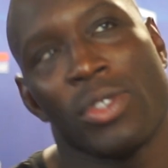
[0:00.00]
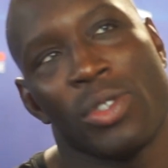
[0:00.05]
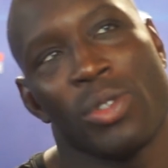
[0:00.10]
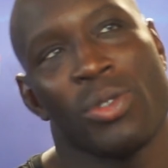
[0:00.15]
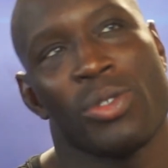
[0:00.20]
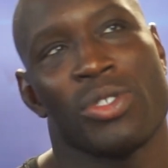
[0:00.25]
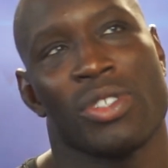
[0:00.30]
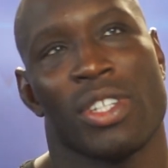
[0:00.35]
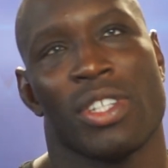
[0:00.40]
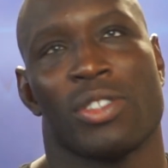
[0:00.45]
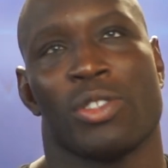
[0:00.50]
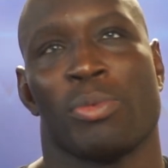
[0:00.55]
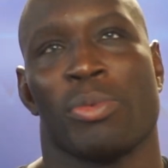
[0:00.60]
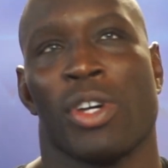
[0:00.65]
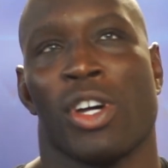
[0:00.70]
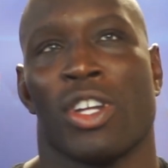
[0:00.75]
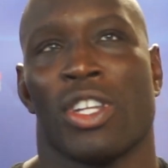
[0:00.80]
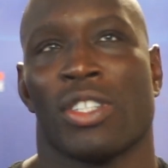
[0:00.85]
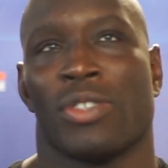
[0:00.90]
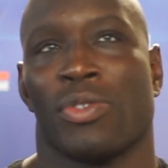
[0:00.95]
Usually, to be
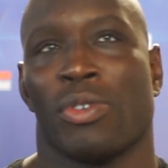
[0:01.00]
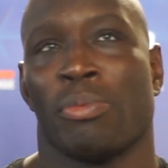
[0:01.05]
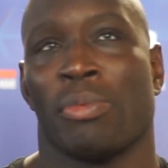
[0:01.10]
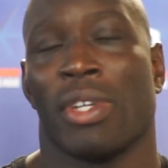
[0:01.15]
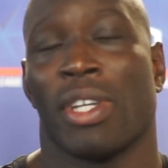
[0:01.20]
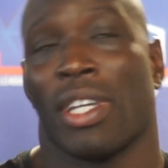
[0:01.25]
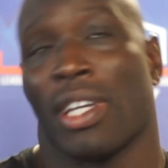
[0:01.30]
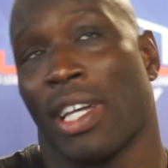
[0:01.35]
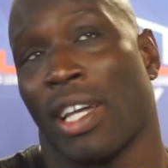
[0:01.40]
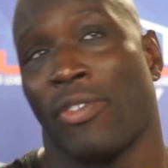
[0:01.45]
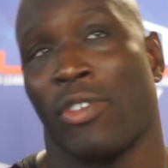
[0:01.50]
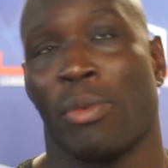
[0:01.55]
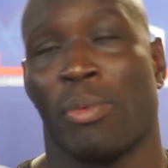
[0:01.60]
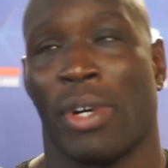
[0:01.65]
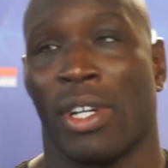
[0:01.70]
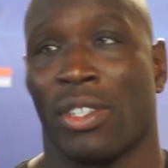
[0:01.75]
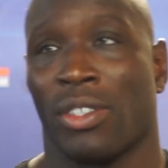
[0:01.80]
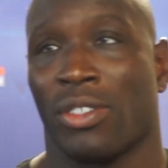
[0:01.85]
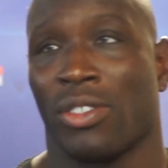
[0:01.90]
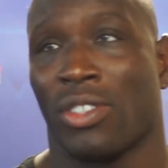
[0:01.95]
honest, for me,
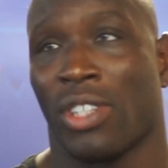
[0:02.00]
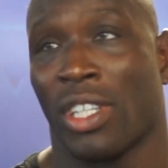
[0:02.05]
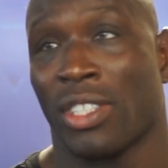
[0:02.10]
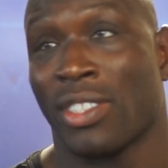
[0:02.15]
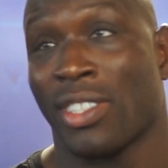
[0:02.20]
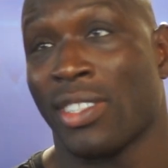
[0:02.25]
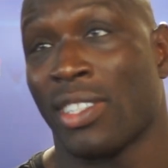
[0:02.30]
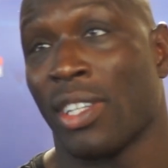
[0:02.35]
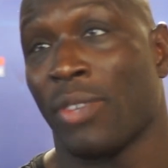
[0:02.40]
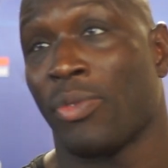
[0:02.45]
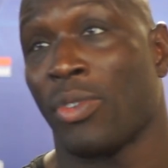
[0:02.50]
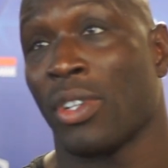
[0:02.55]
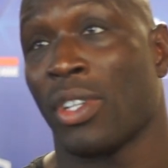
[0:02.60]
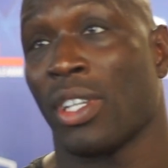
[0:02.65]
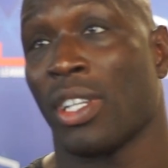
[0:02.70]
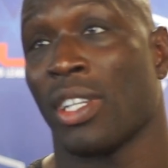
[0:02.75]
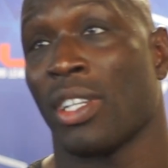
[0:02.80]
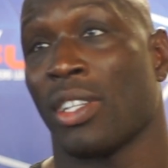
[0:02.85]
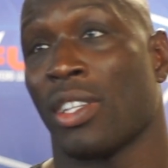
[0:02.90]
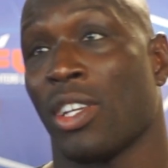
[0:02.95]
everyone does it
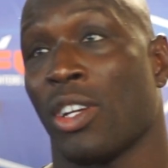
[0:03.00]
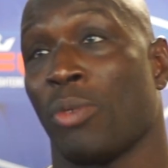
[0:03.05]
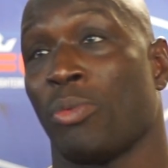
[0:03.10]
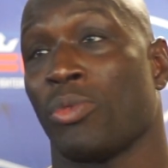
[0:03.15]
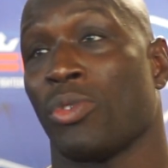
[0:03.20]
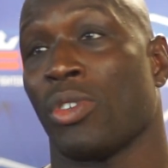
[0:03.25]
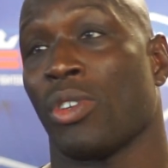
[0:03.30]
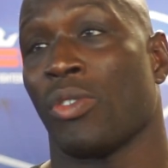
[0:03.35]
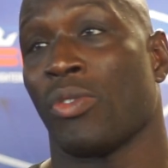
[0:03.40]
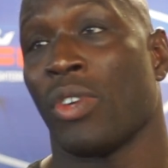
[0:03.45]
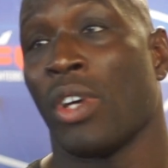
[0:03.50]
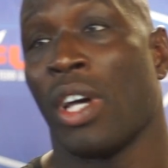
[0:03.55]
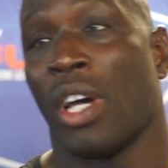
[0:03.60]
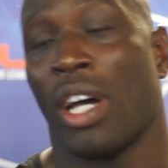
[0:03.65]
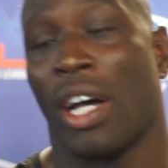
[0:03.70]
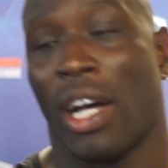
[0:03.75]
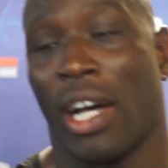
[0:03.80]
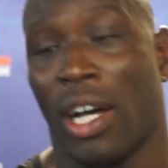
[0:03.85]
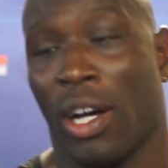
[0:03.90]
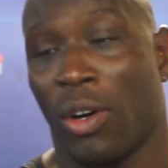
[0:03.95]
differently in terms of
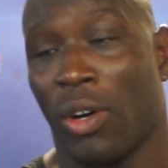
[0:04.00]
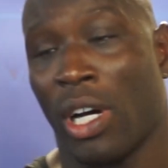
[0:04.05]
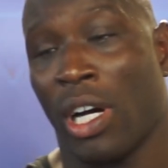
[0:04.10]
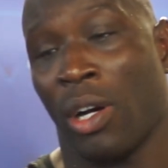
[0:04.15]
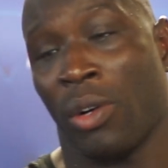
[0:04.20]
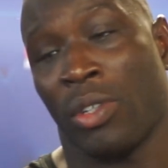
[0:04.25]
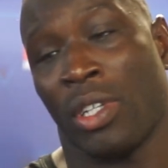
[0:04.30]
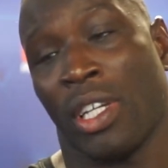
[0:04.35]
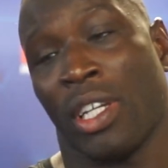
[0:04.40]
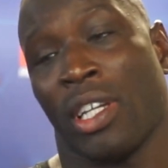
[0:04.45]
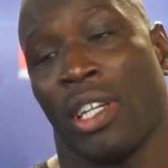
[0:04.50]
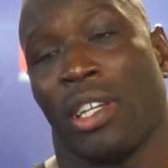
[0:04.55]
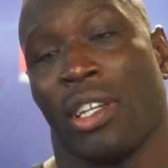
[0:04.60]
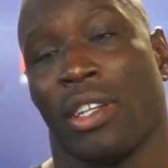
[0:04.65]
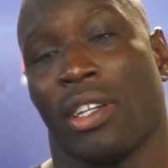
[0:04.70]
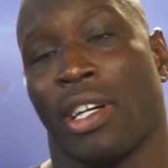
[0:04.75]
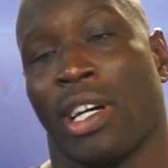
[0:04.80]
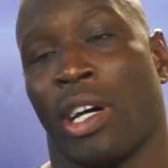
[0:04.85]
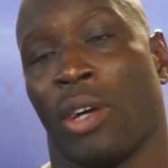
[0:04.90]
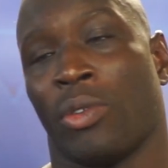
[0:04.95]
how how
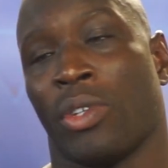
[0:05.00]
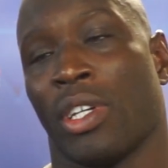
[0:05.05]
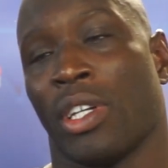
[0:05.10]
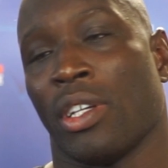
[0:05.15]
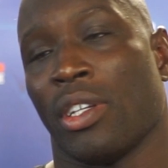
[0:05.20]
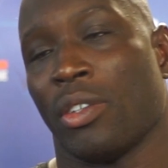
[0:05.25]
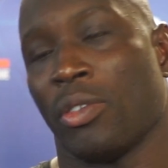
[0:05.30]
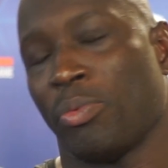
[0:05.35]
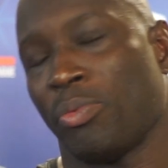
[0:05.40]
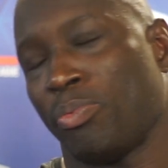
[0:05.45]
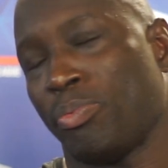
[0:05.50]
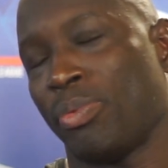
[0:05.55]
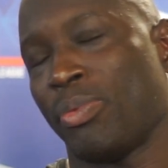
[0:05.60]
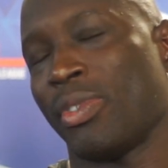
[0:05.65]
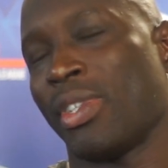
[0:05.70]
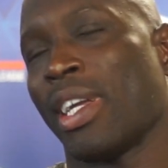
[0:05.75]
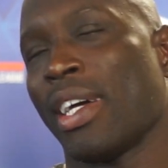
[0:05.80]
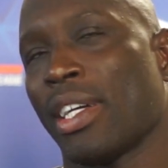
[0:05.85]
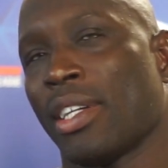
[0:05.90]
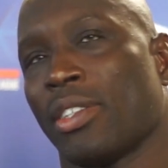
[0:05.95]
they how they
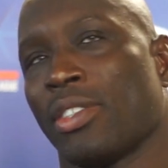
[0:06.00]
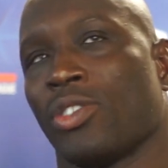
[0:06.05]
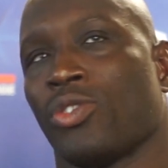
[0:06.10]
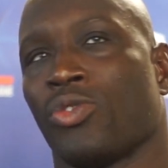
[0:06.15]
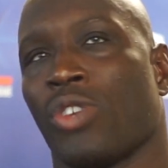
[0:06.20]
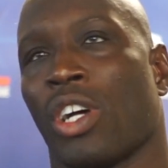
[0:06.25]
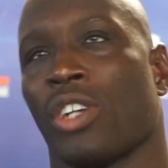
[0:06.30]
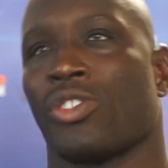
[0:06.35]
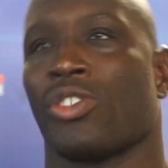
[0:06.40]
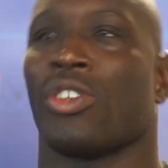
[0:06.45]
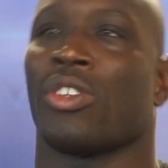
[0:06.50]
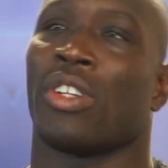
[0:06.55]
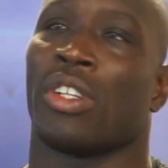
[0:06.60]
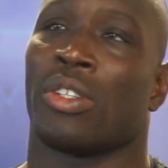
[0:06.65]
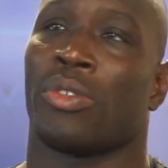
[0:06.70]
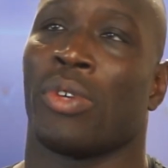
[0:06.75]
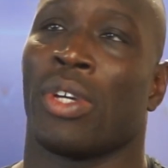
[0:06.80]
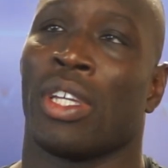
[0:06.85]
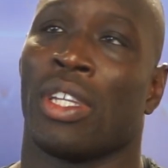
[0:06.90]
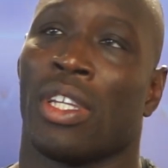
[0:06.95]
like structure their
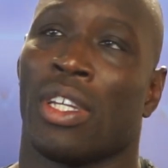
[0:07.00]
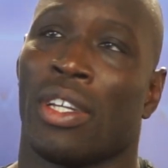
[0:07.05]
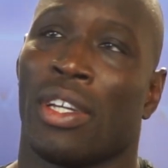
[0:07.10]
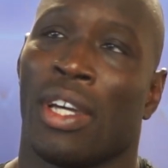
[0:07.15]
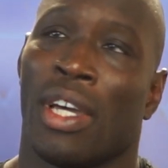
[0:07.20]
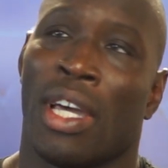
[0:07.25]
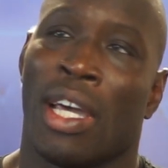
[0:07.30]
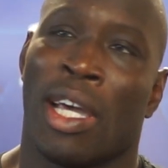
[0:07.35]
training.